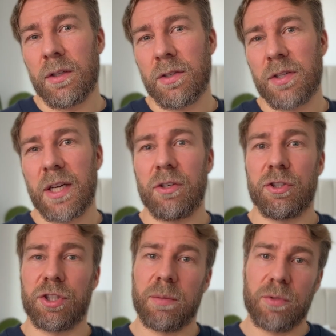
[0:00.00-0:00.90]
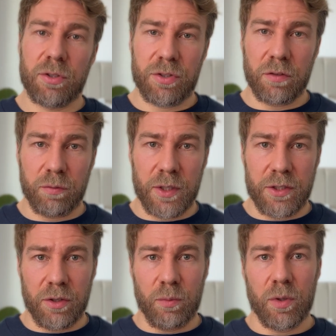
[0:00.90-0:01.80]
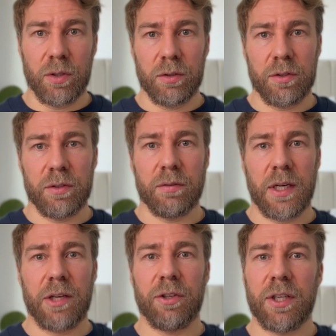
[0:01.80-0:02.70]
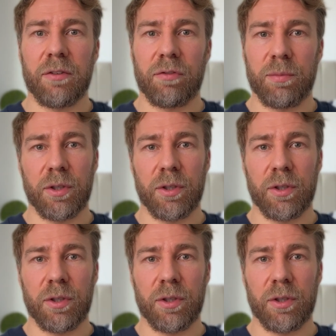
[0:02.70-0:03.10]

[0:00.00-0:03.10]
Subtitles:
This is how you ship your software to the world, how you get it from